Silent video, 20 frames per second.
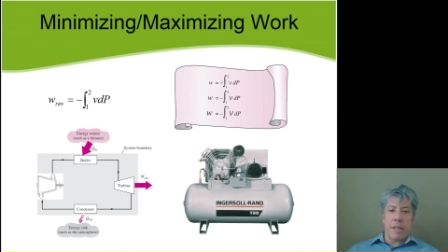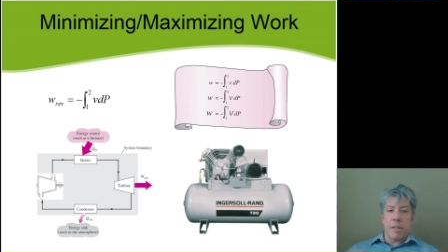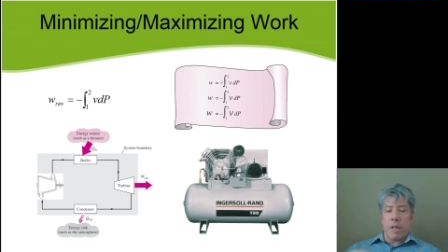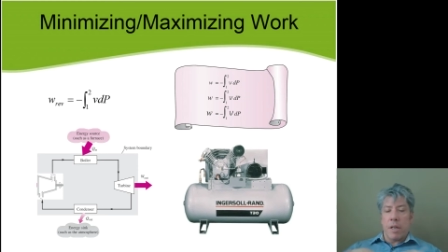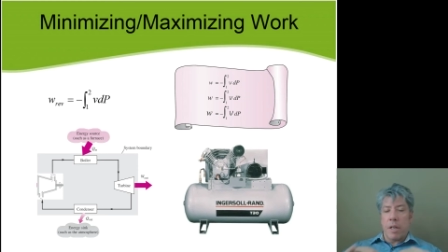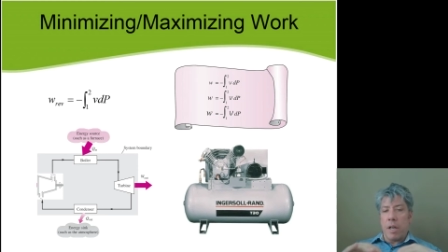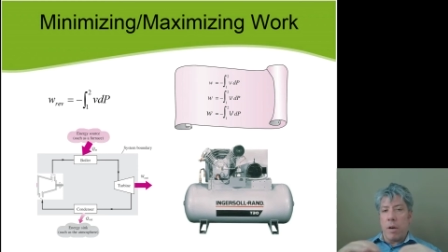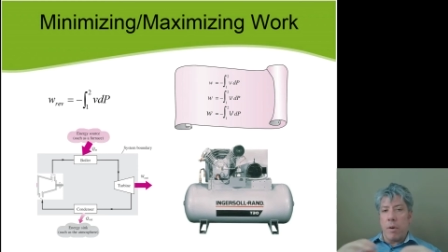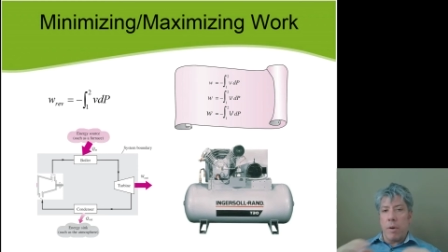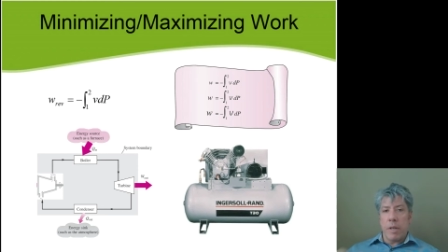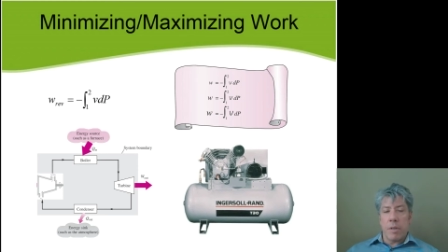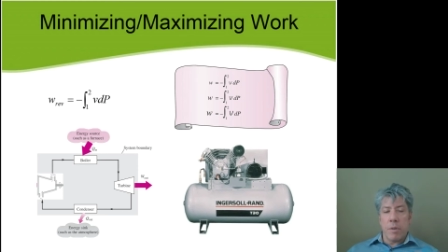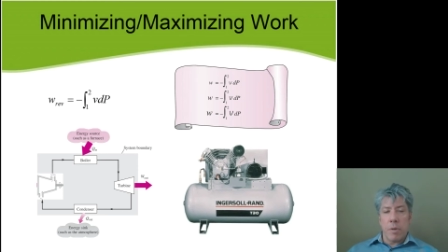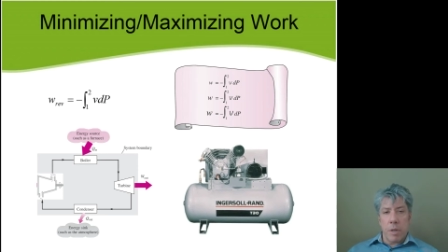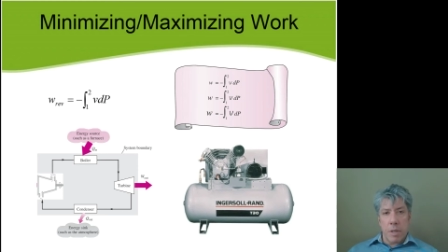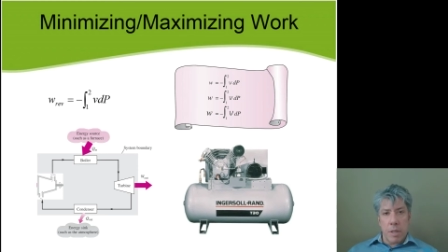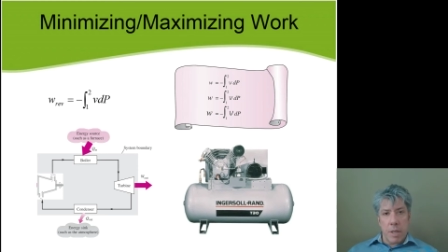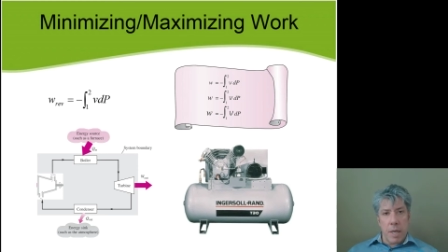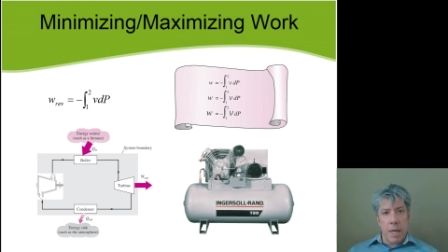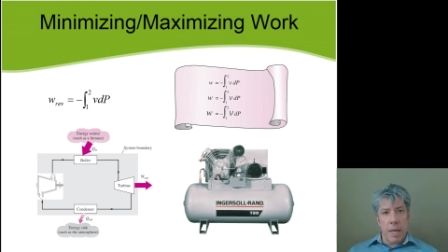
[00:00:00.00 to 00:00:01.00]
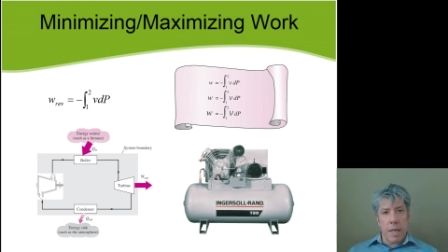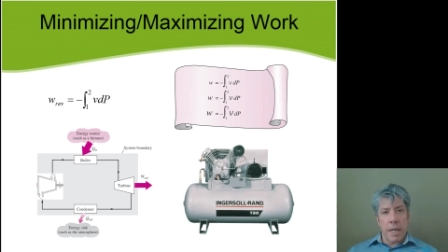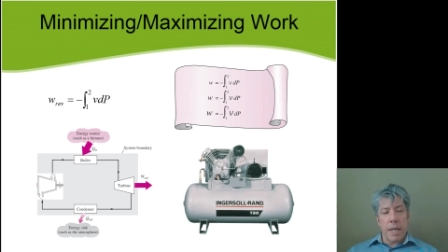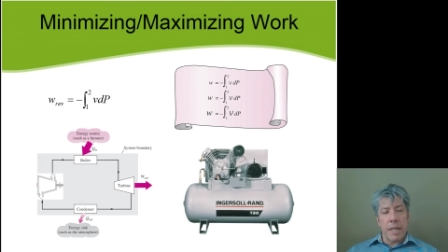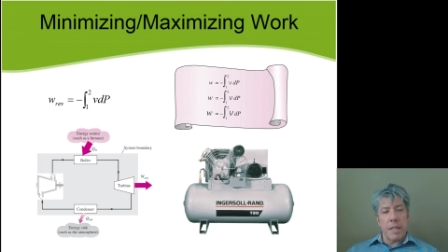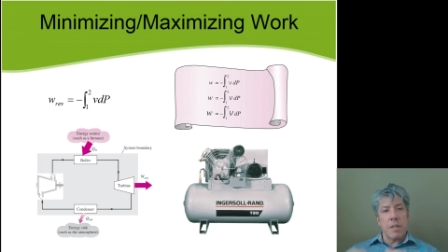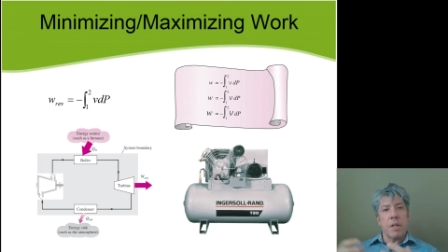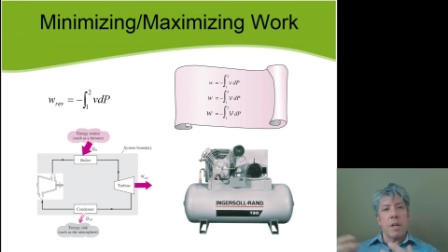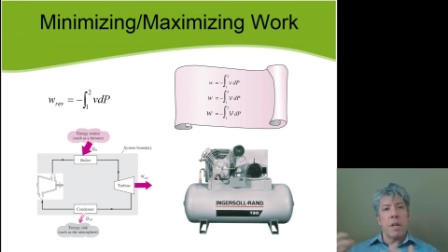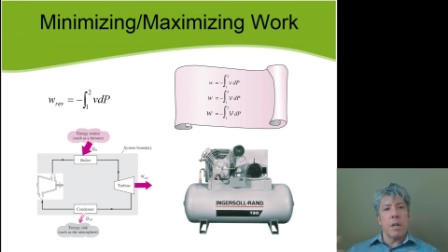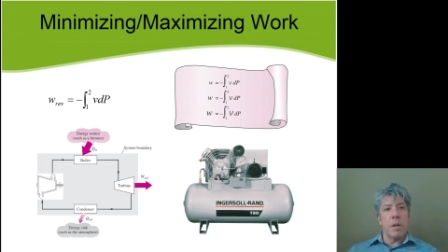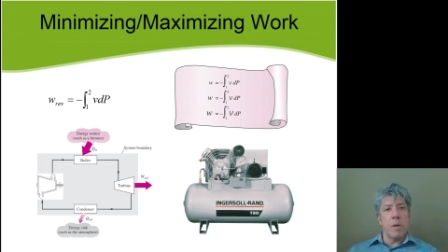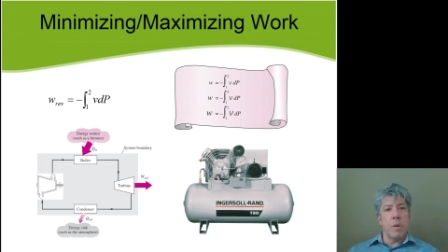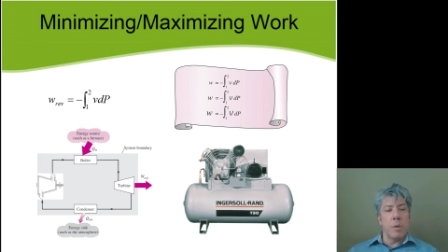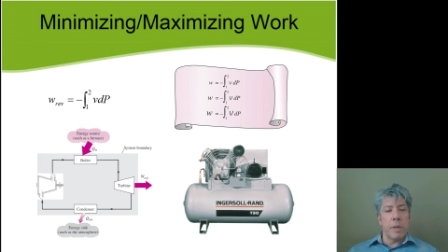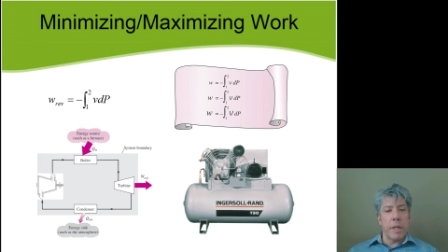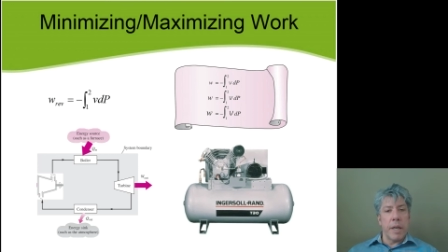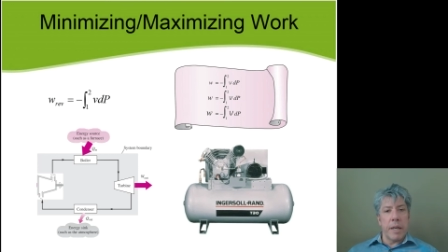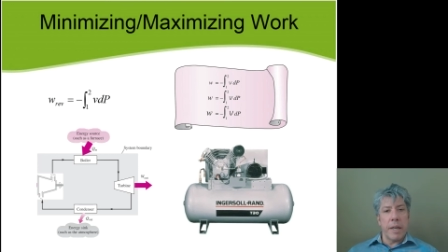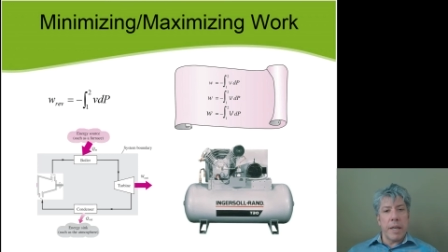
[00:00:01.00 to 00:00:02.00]
It's going to go into a tank and it's going to
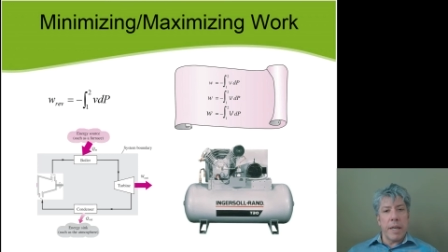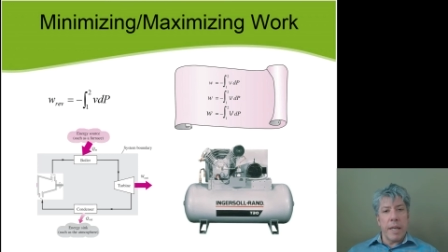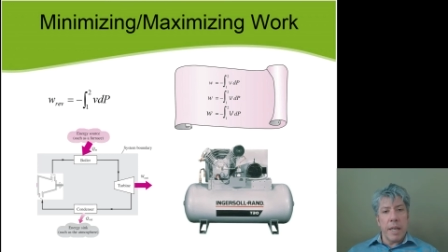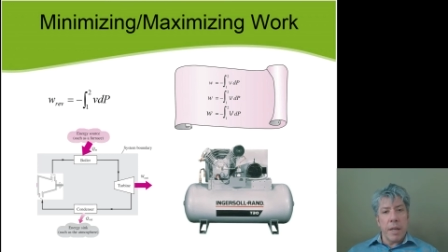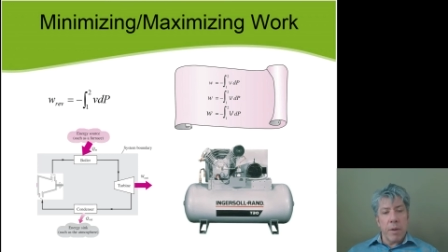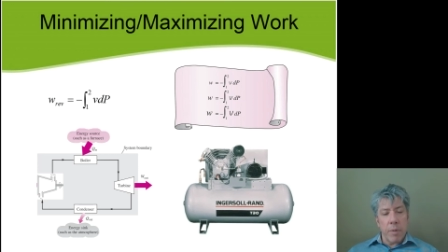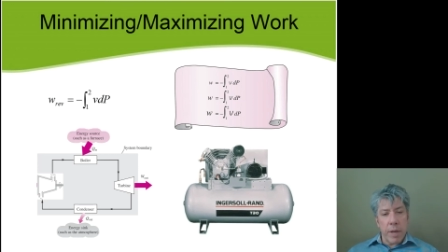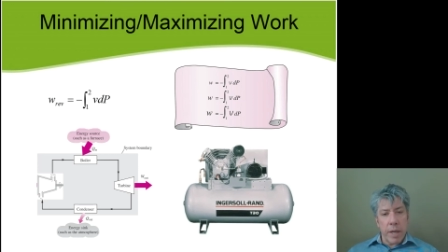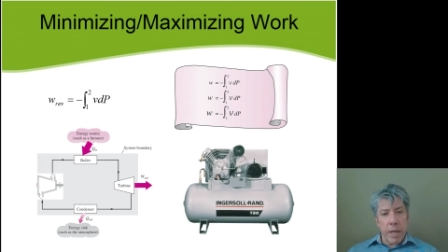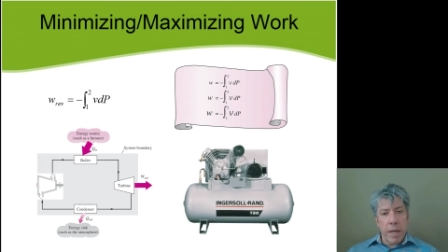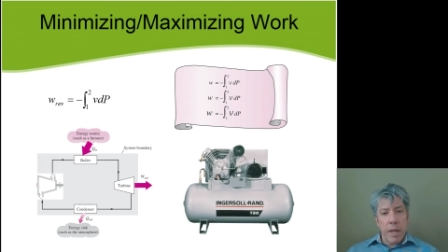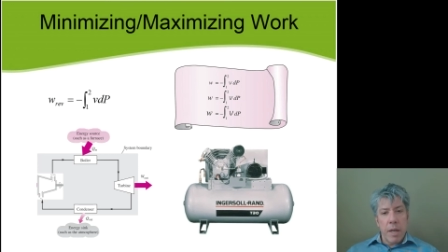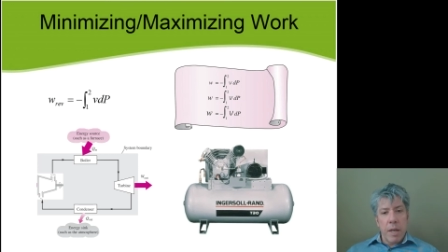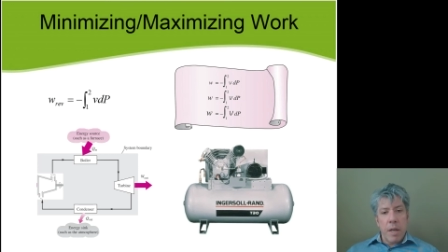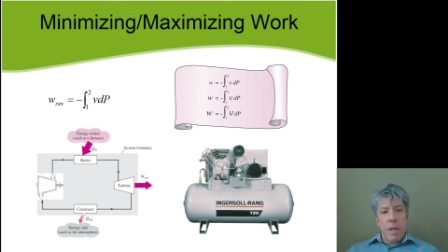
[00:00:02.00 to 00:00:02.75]
cool down anyway.